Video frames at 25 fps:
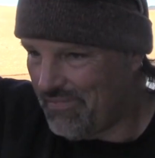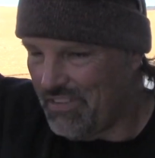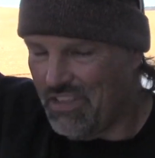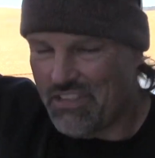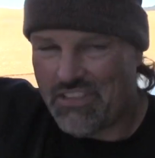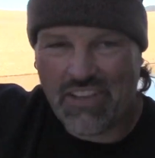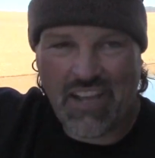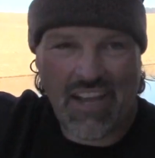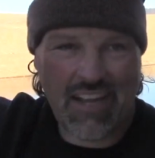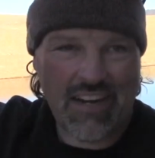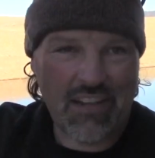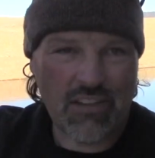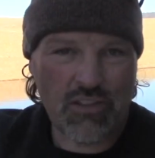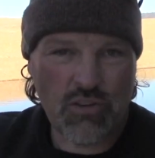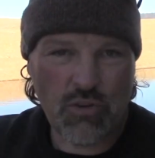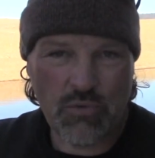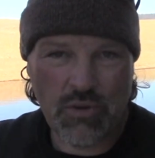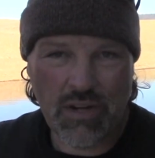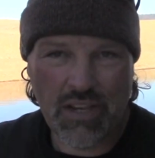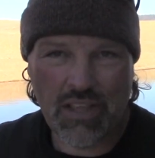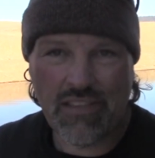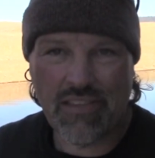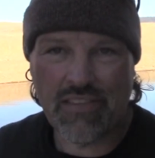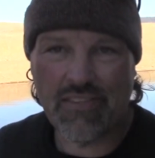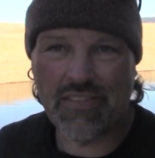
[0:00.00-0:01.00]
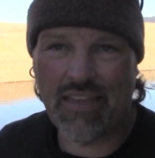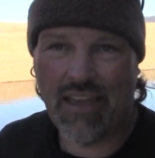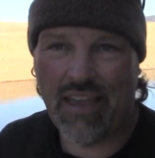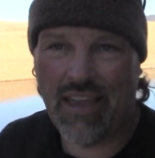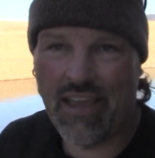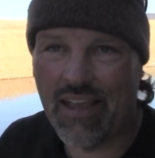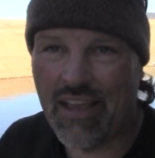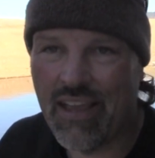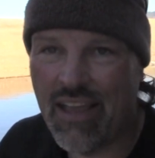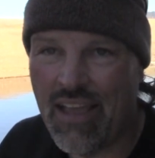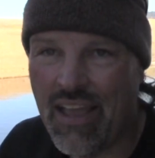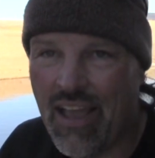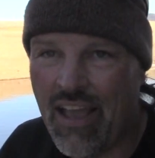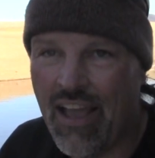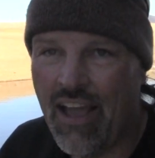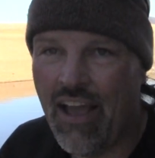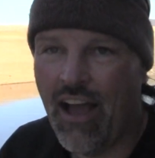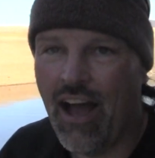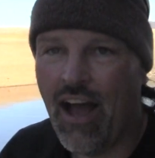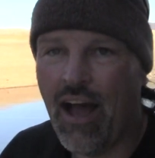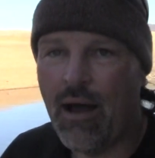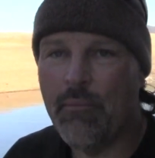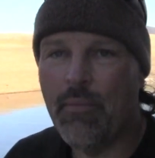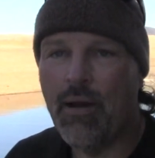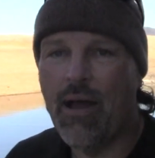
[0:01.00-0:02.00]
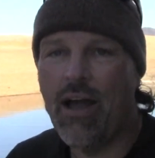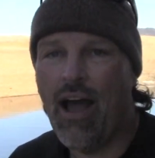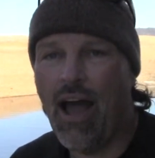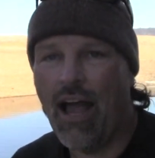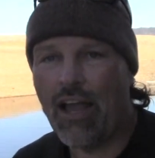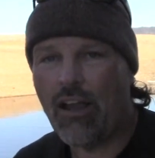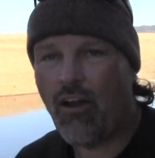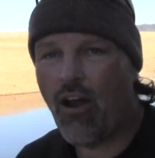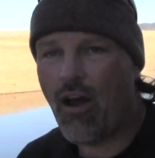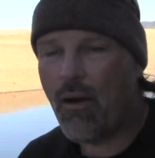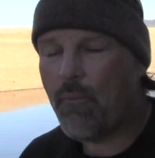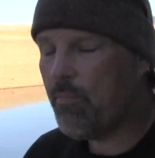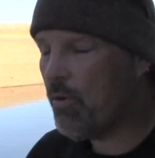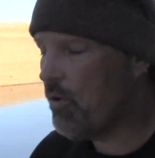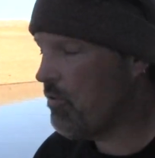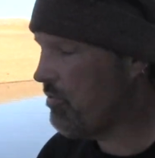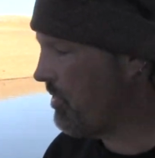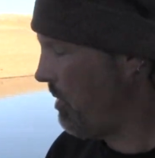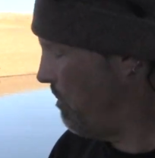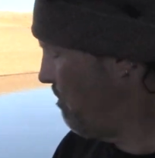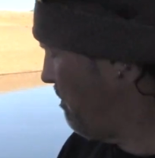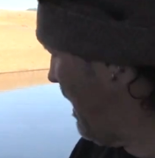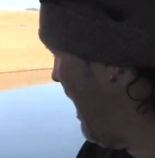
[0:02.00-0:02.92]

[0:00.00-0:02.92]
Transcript: It's kind of doing its thing. I caught both the